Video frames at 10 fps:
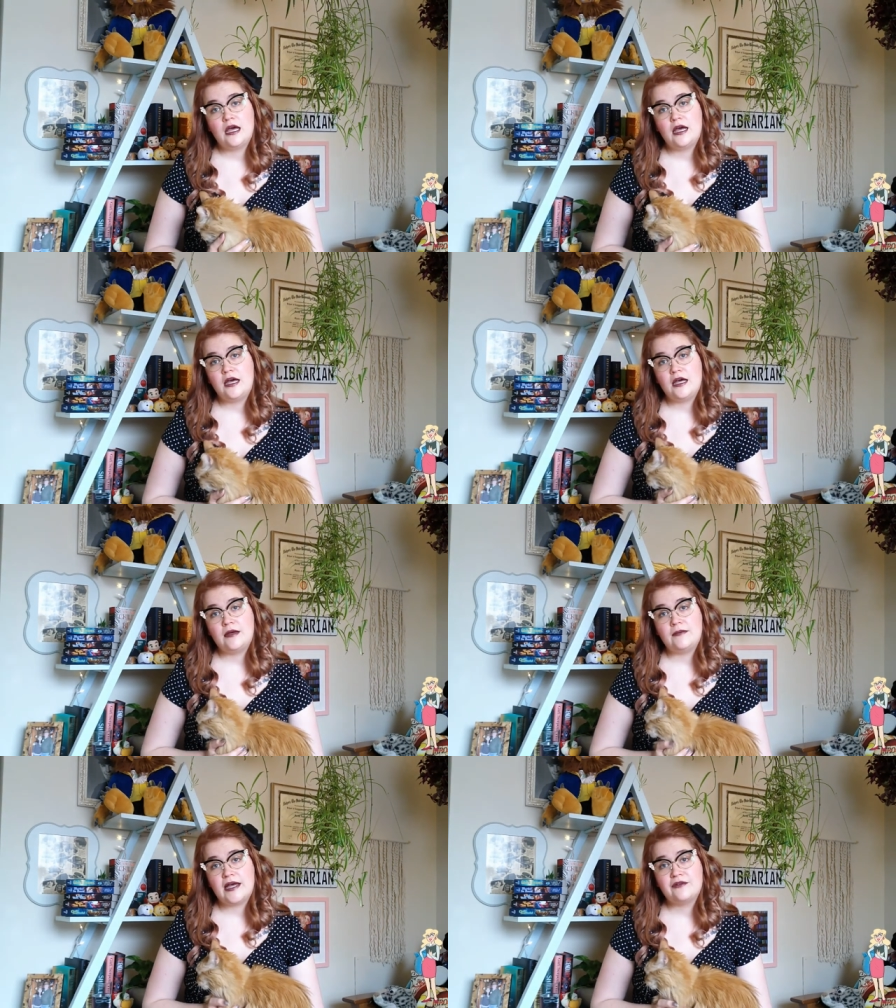
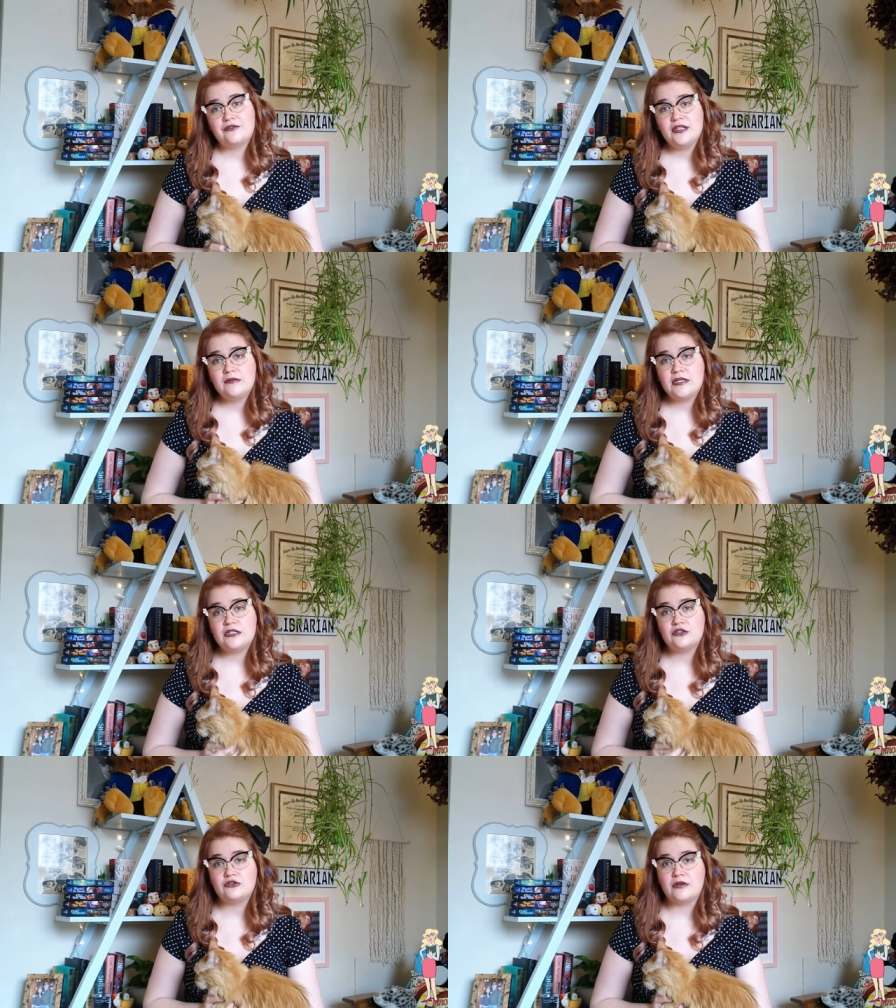um, I've really been
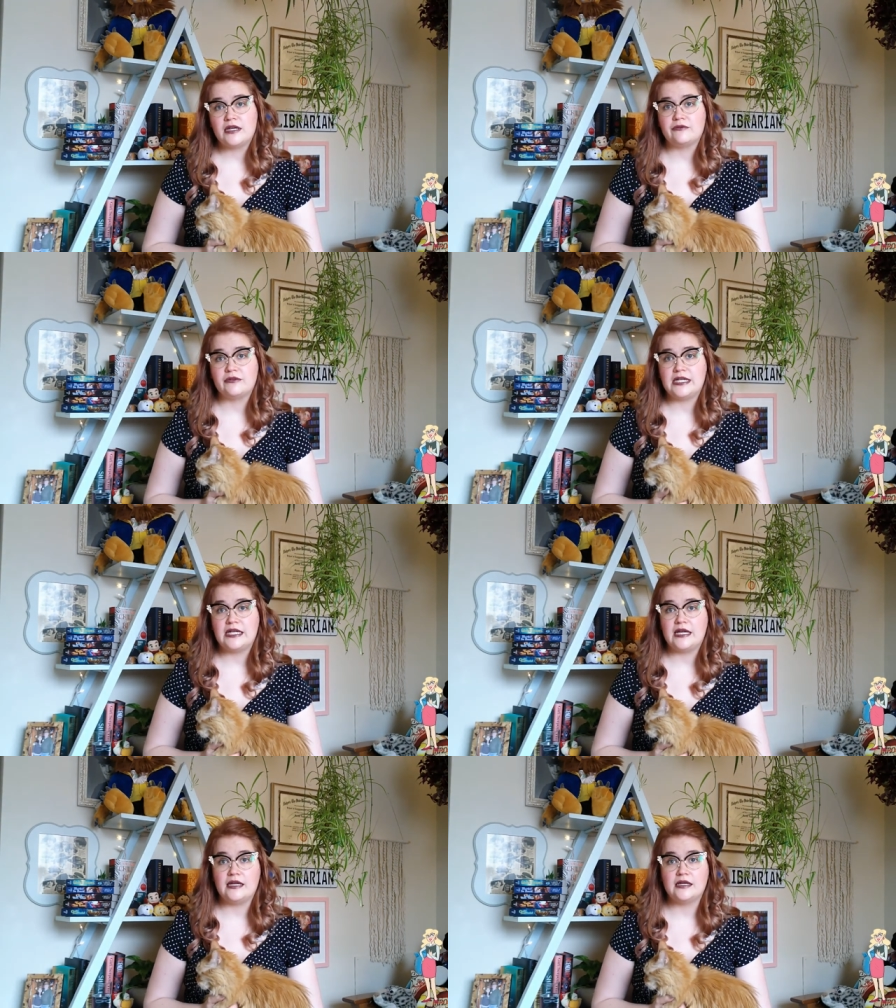enjoying
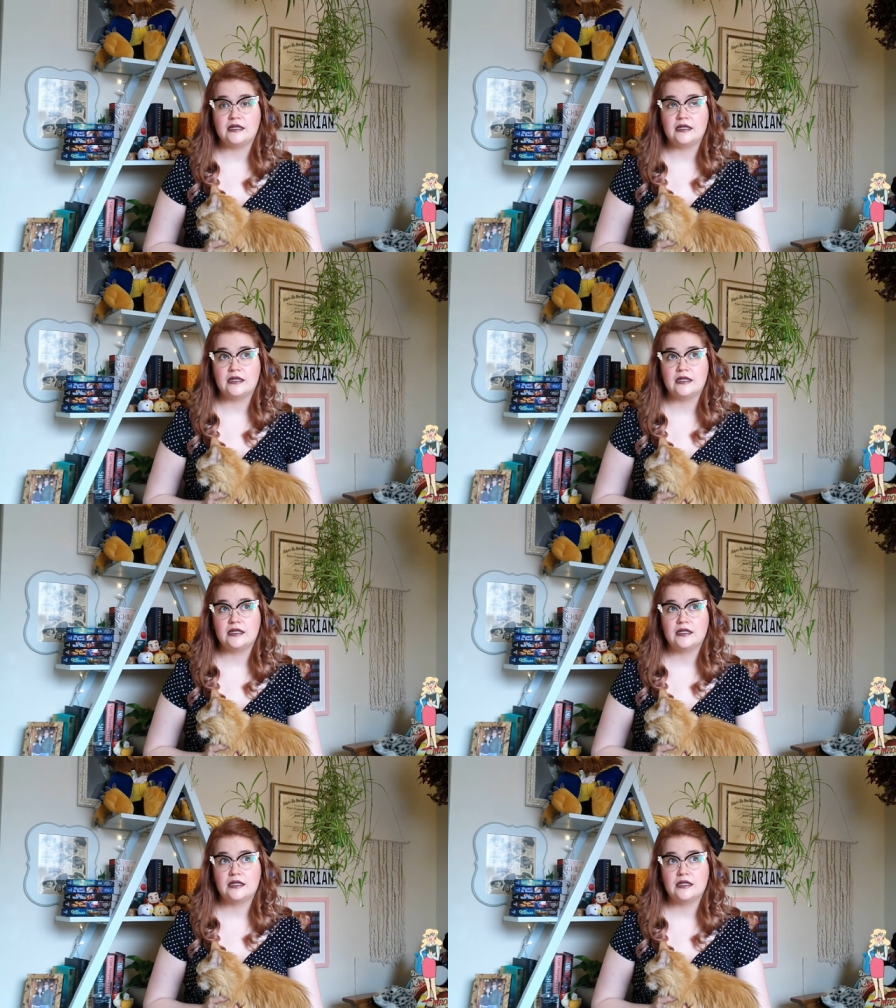reading
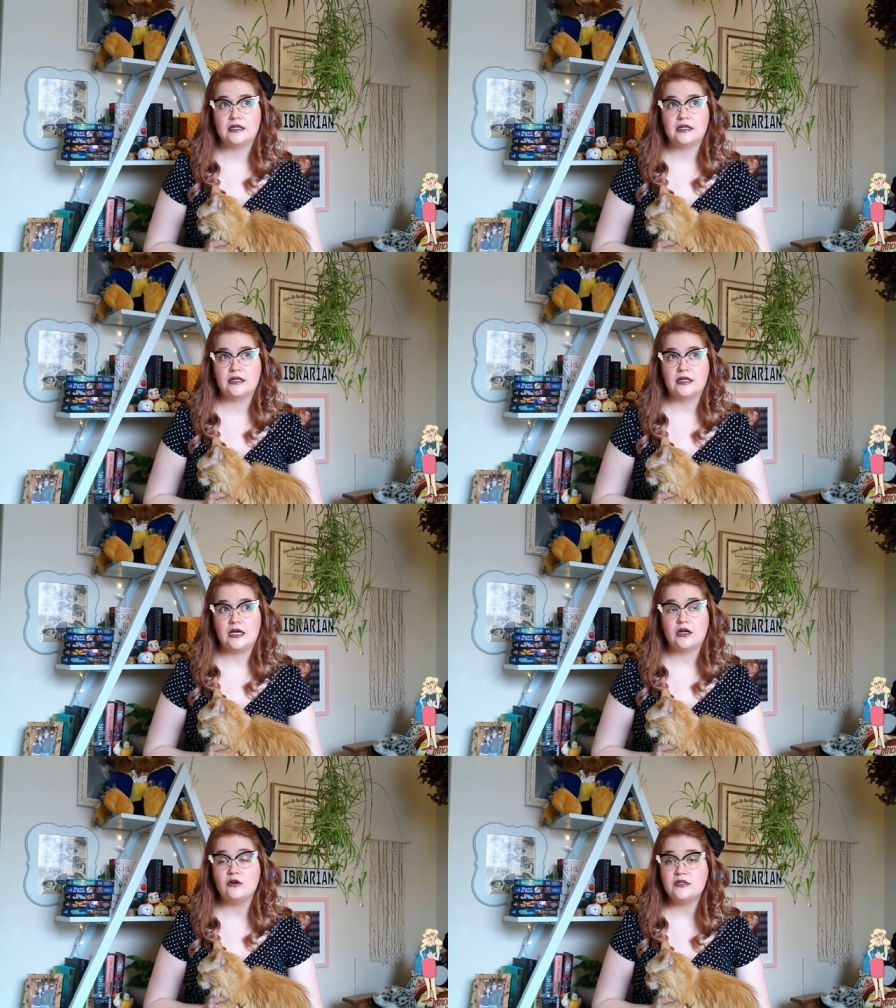
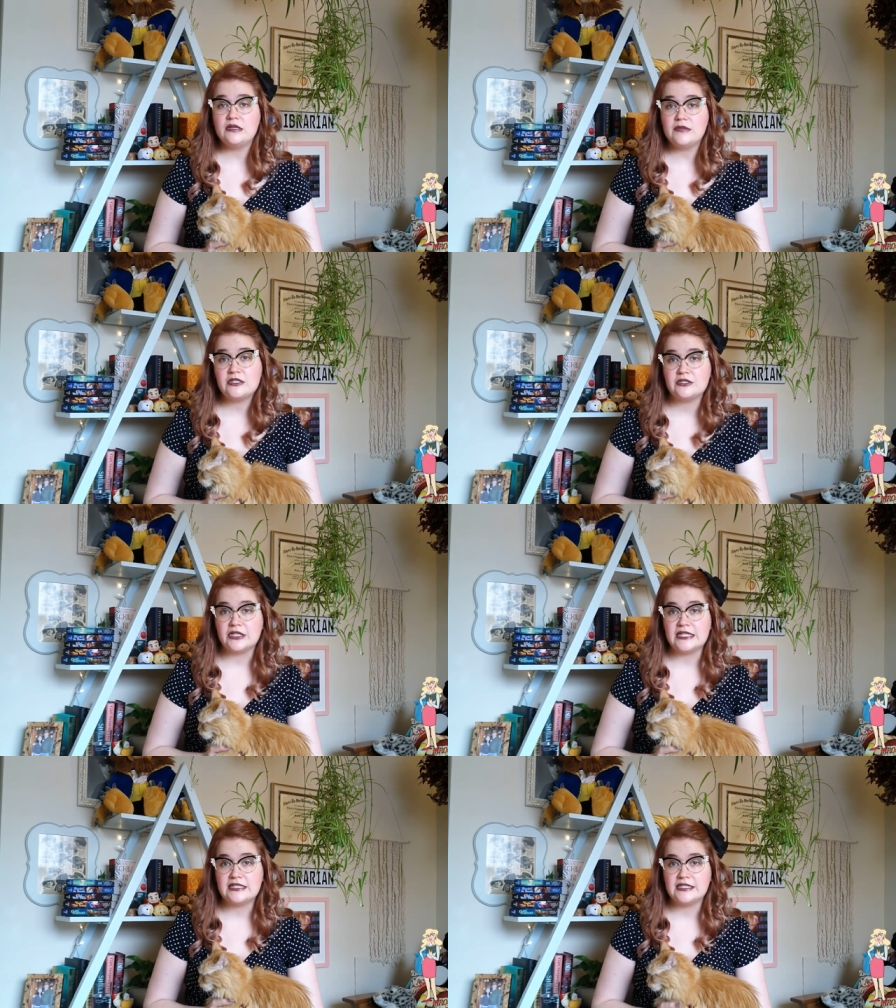a cozy
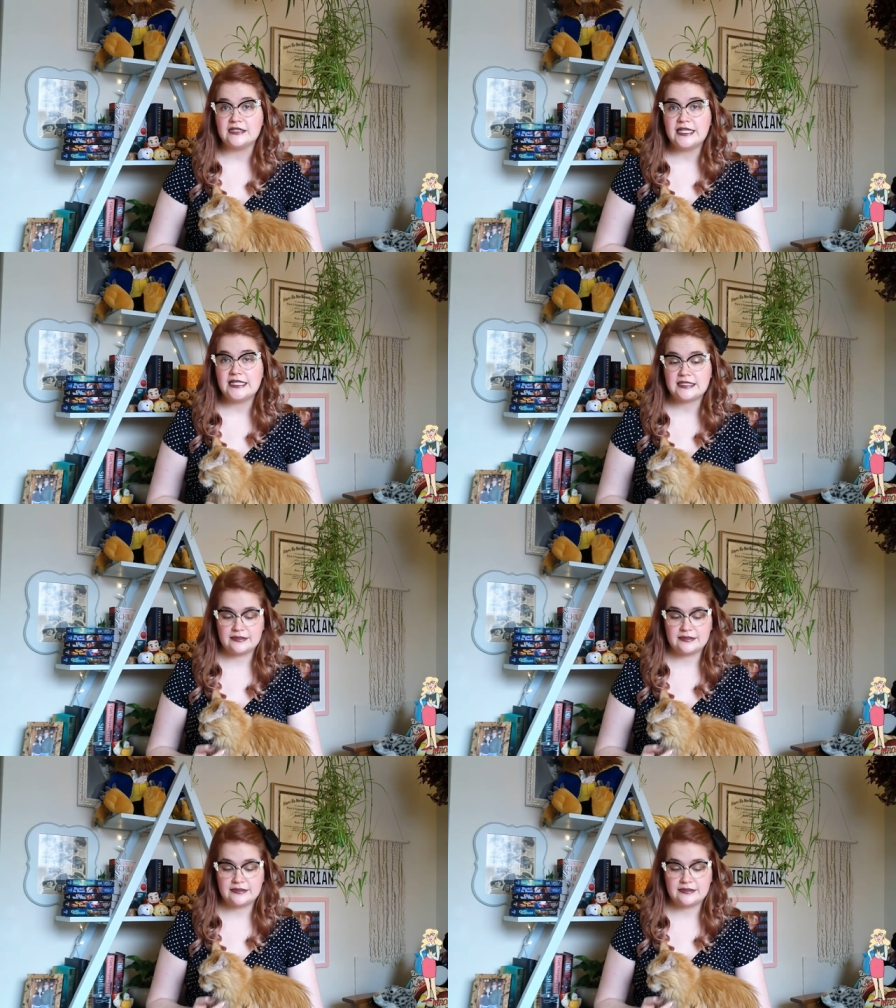mystery series.